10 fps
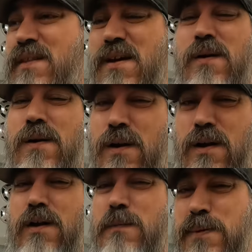they are
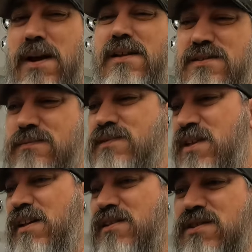all polished
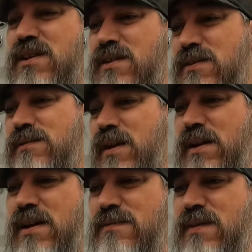stainless steel,
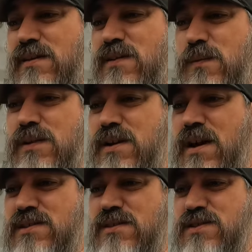and they're really nice.